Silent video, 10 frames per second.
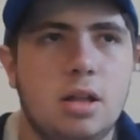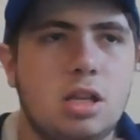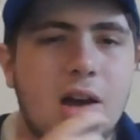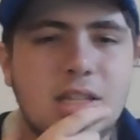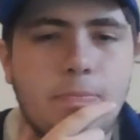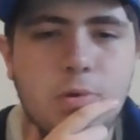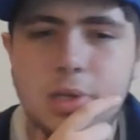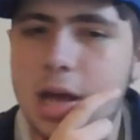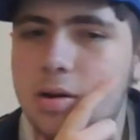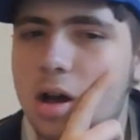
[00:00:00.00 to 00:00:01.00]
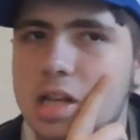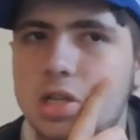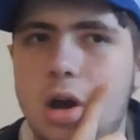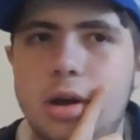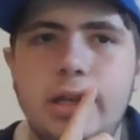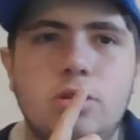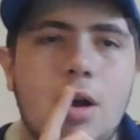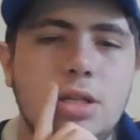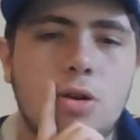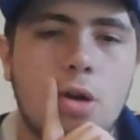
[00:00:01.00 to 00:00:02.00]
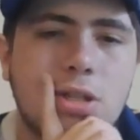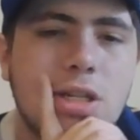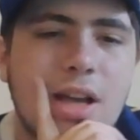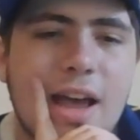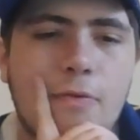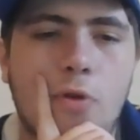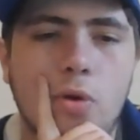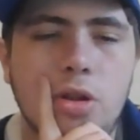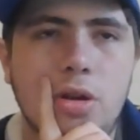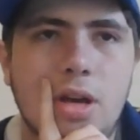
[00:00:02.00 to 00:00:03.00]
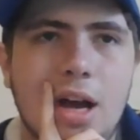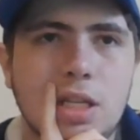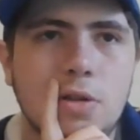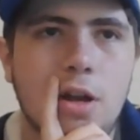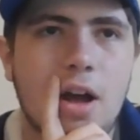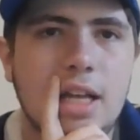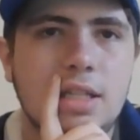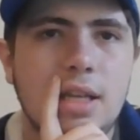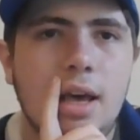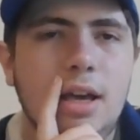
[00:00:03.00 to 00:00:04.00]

Tyson Frizzell, guys, only try scorer today for the Newcastle Knights.